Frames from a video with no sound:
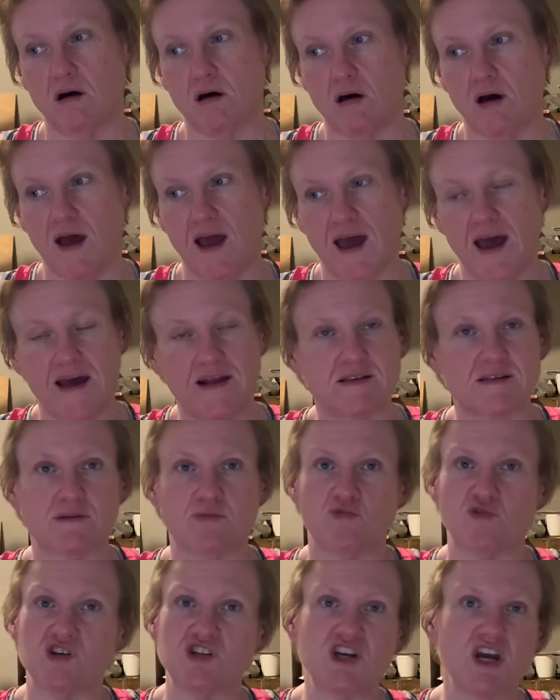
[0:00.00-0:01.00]
I had some
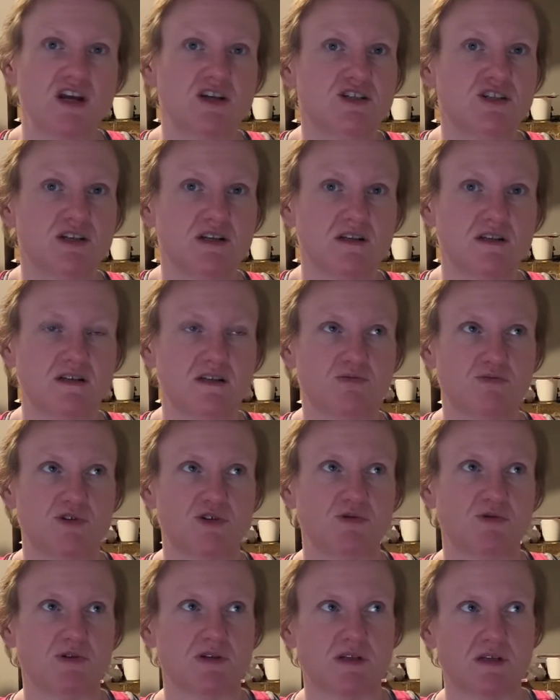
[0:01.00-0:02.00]
rejections,
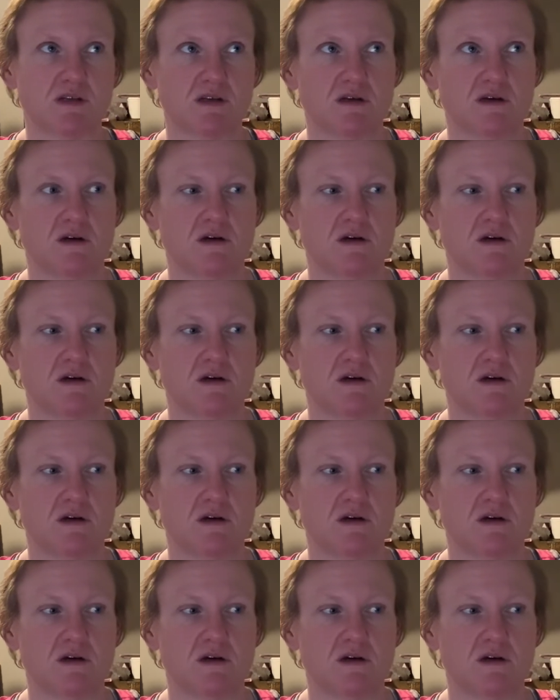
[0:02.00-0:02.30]
which was